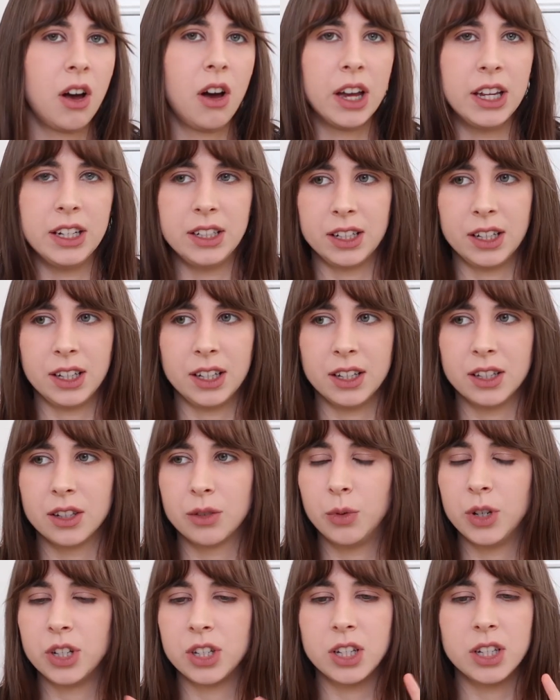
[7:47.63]

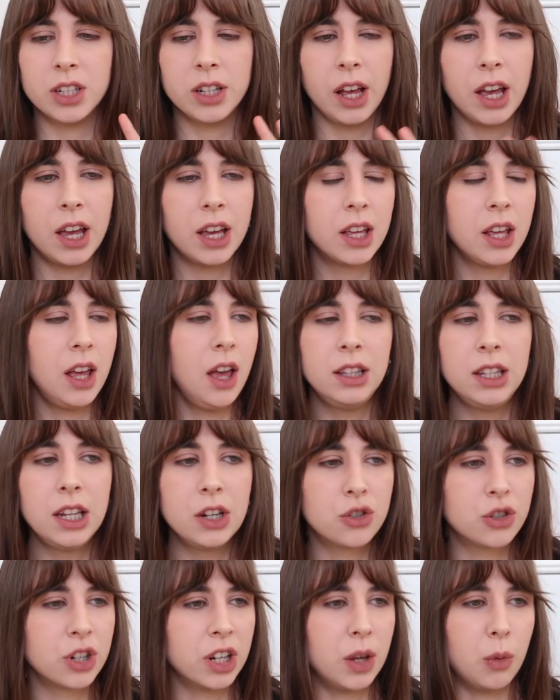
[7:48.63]
Ideas, which is like
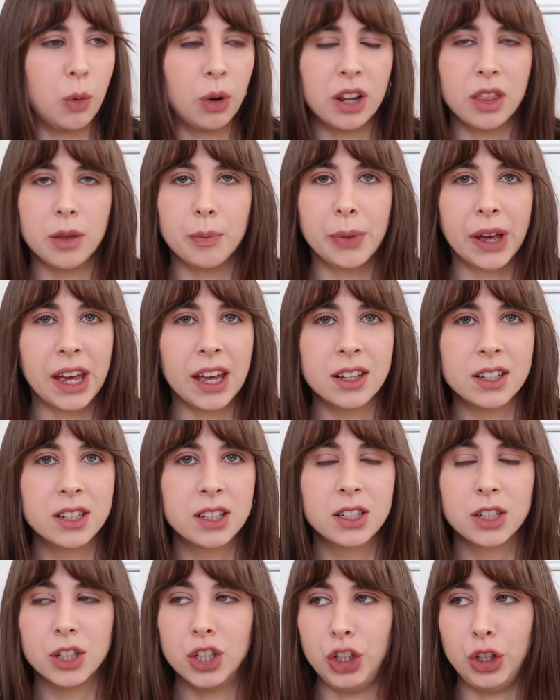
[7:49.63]
literally one of the best